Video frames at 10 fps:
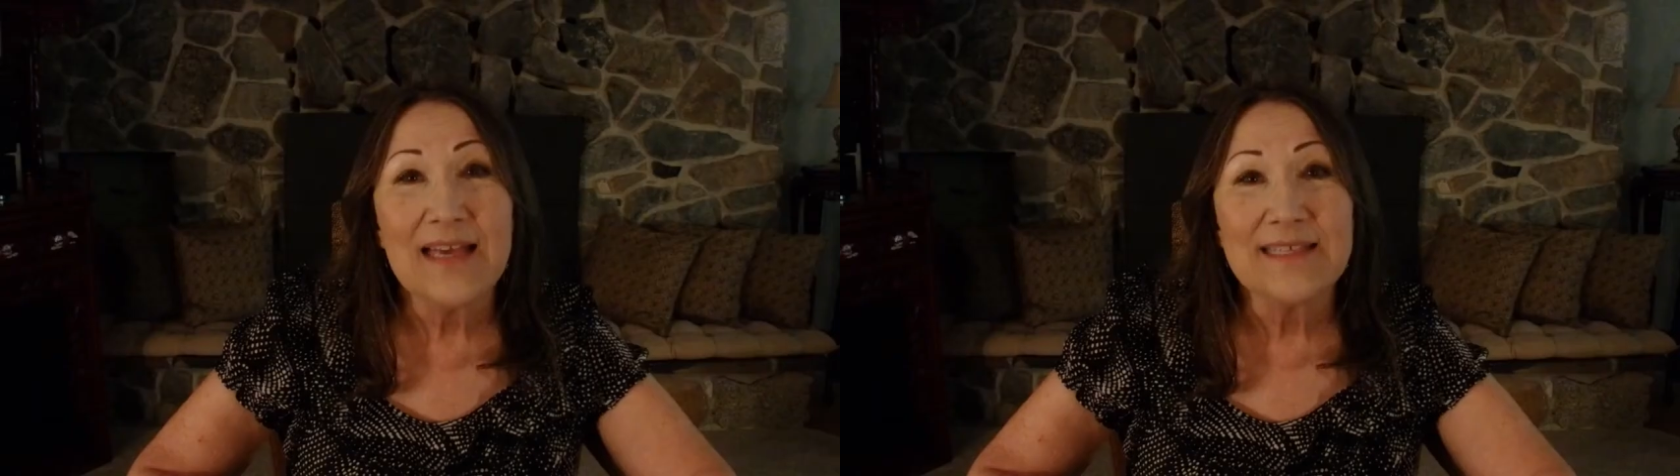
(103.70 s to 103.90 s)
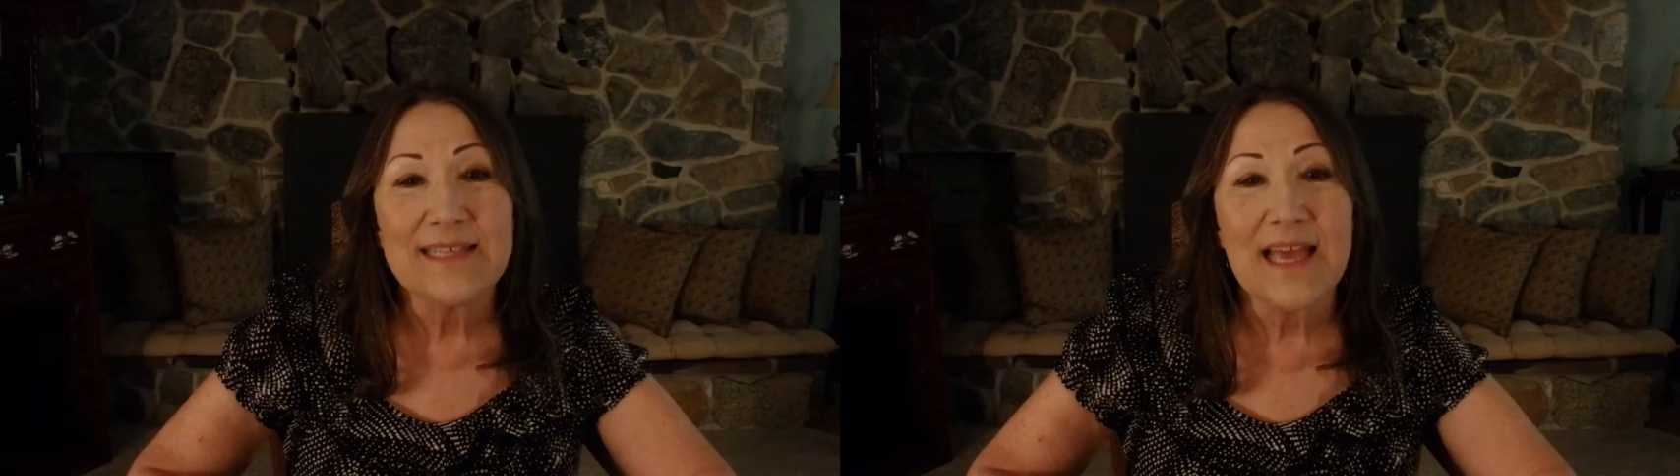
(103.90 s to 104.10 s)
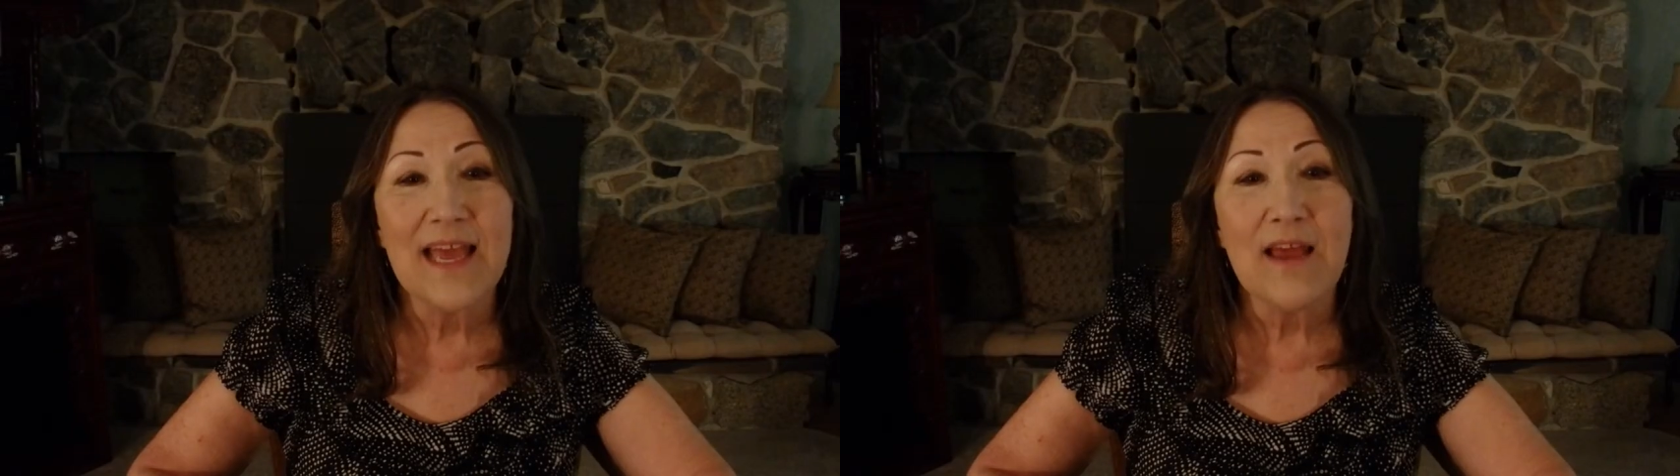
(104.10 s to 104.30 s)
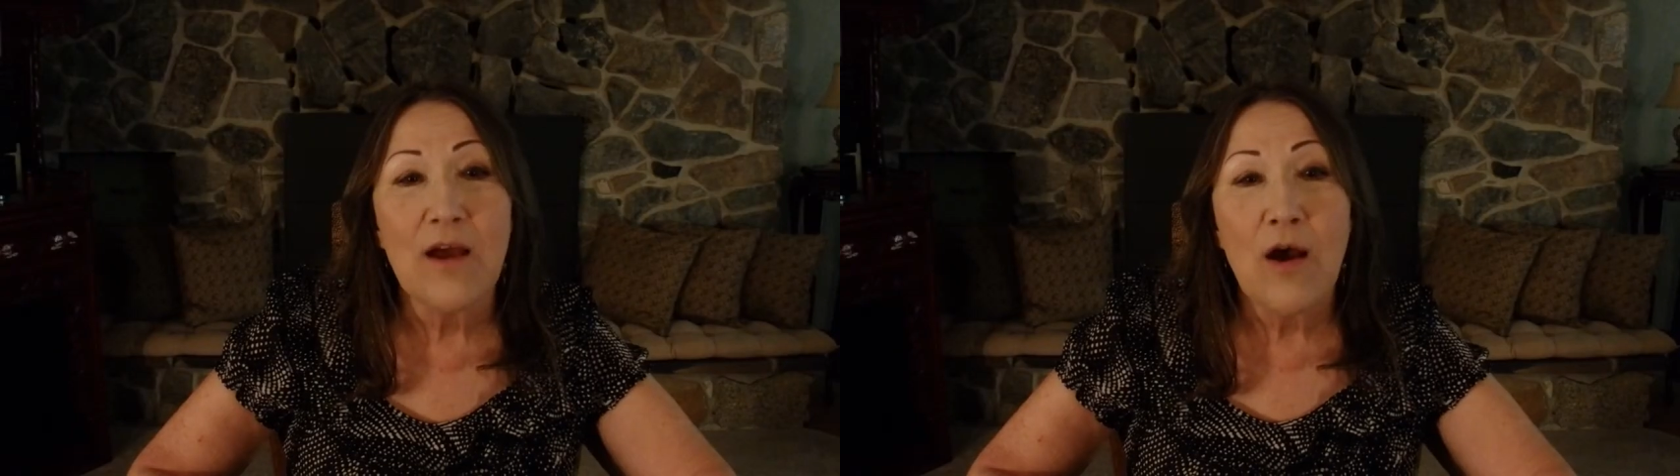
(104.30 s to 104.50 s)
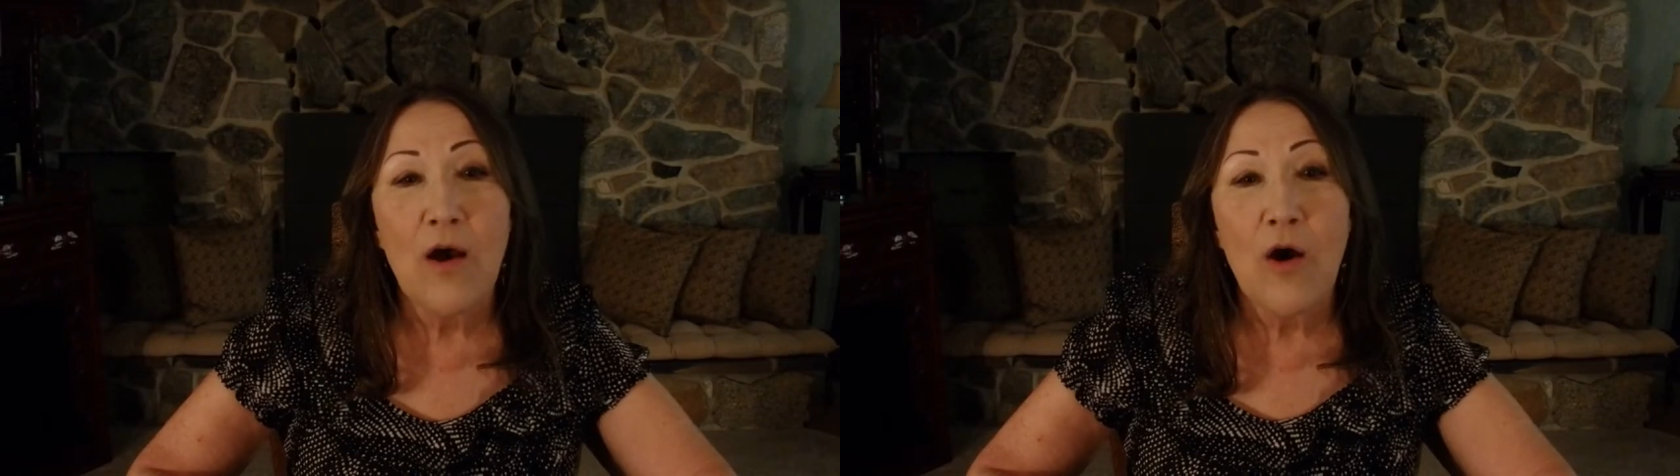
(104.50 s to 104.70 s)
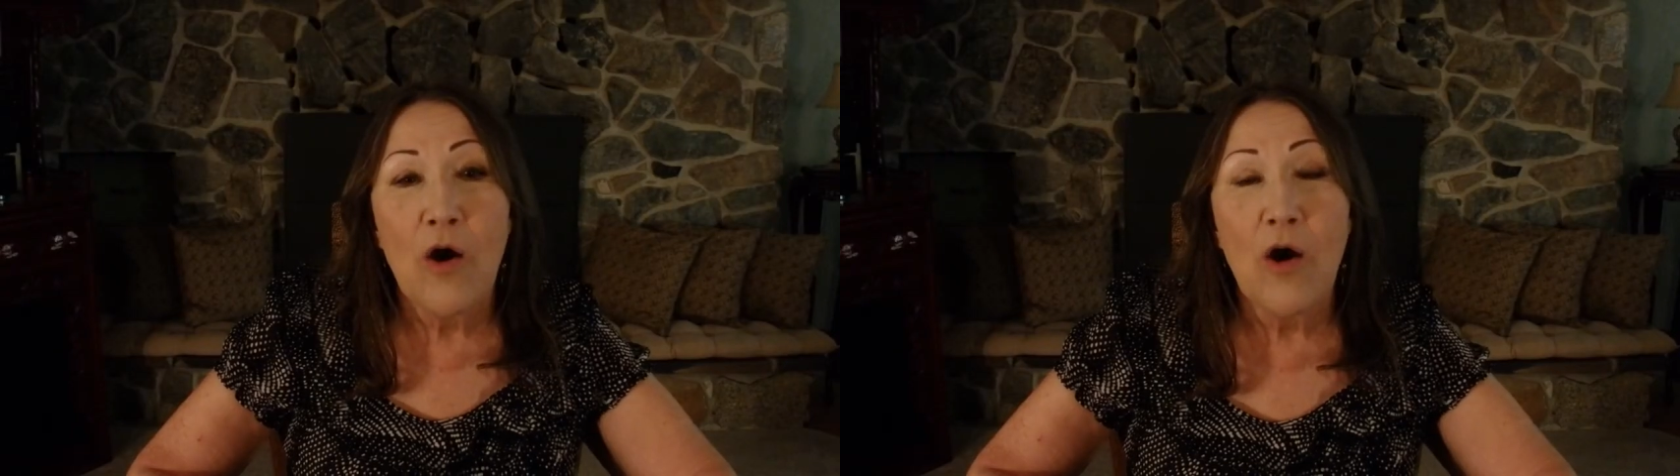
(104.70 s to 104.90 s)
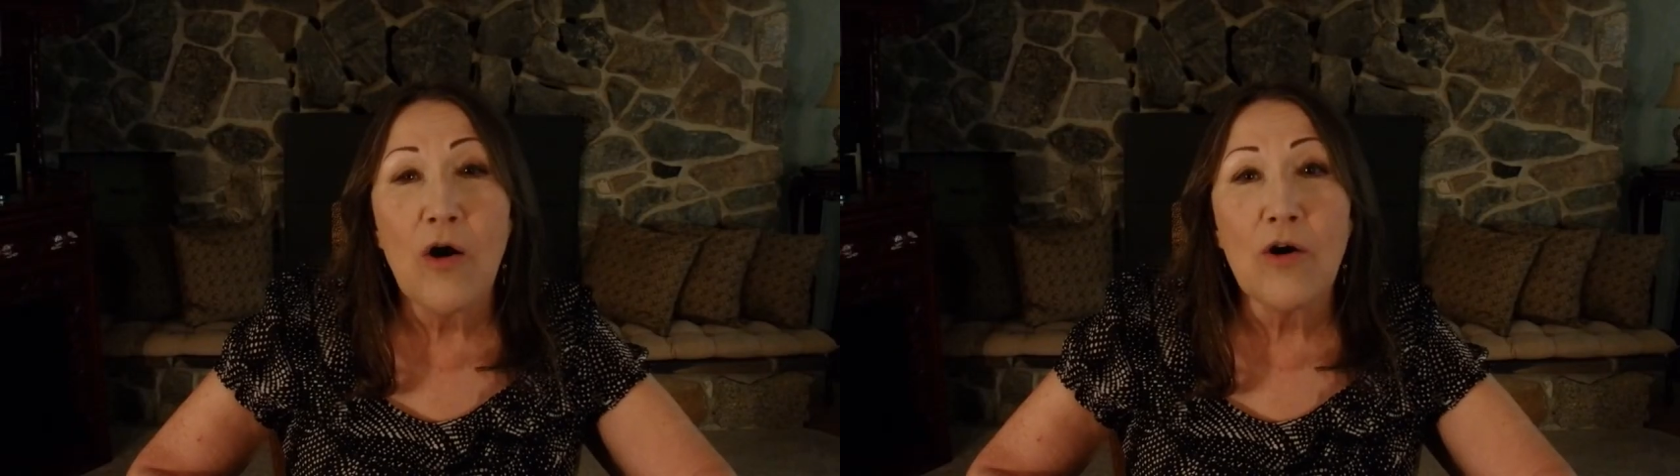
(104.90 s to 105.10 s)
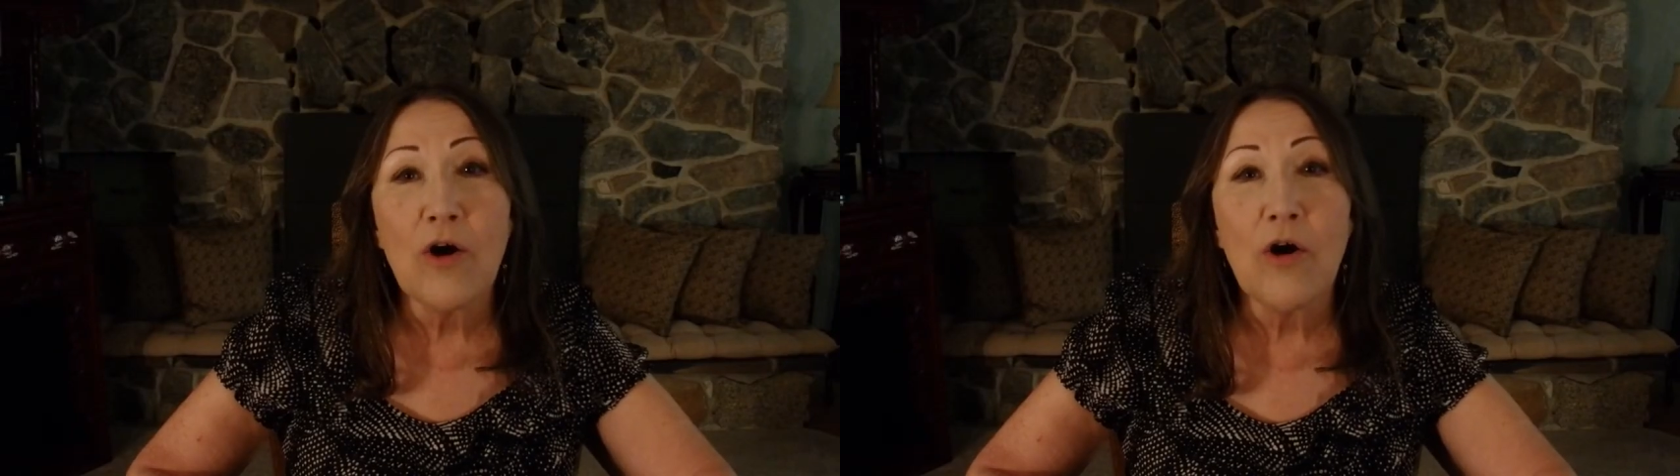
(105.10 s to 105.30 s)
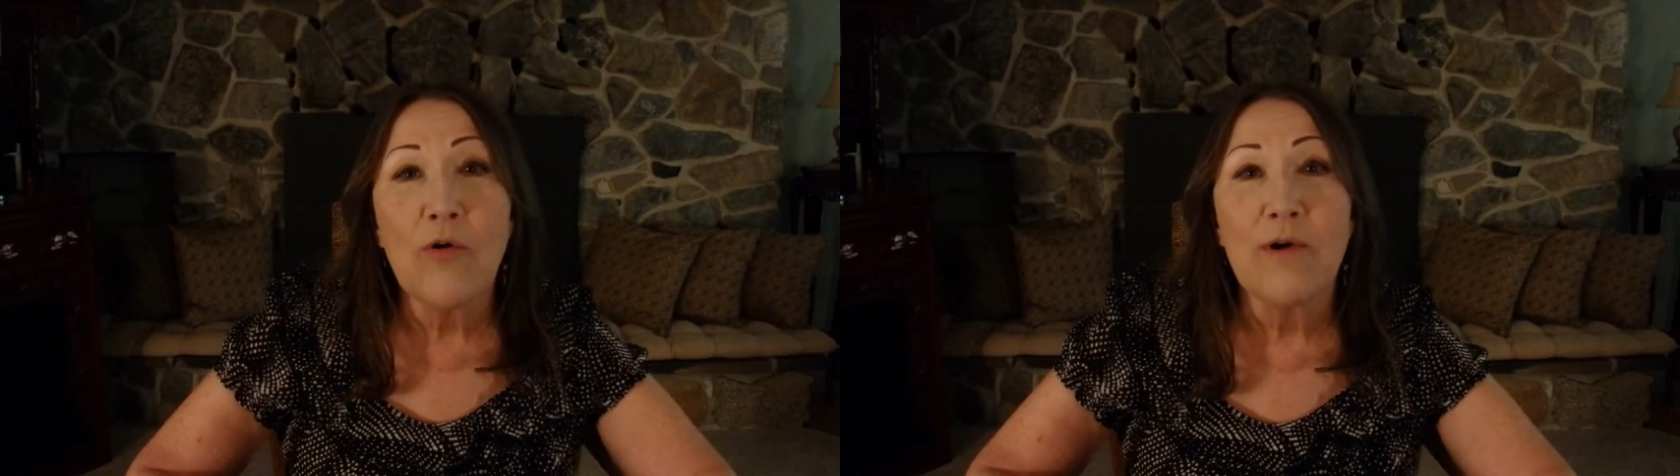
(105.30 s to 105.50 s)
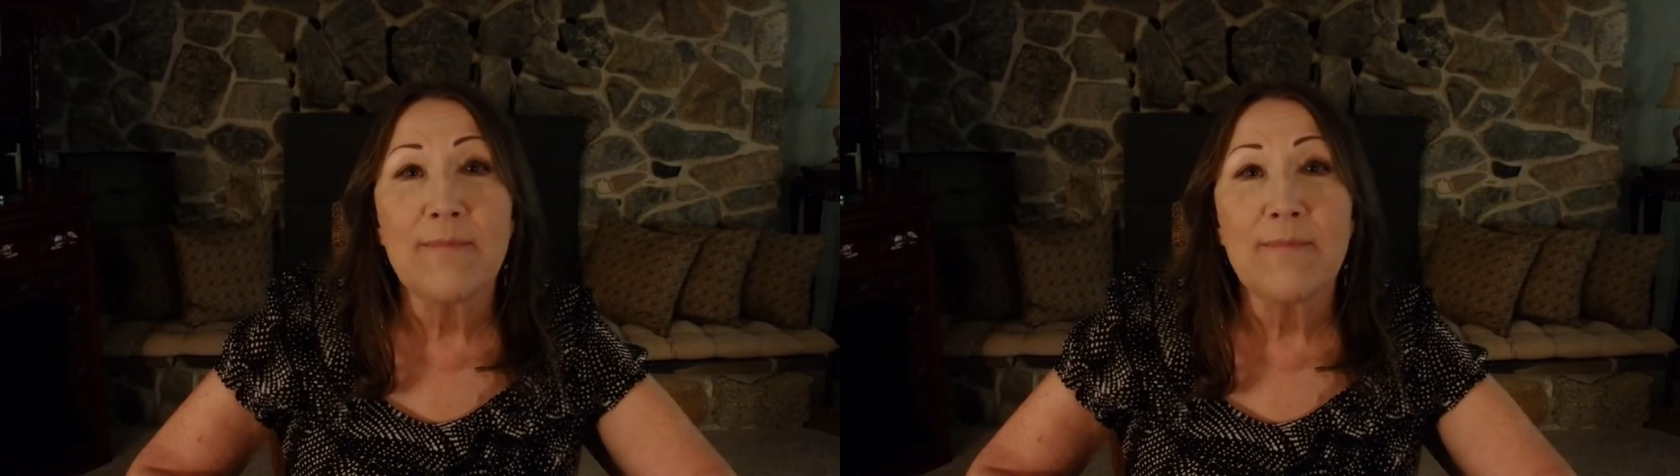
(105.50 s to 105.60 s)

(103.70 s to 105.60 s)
I say, Honko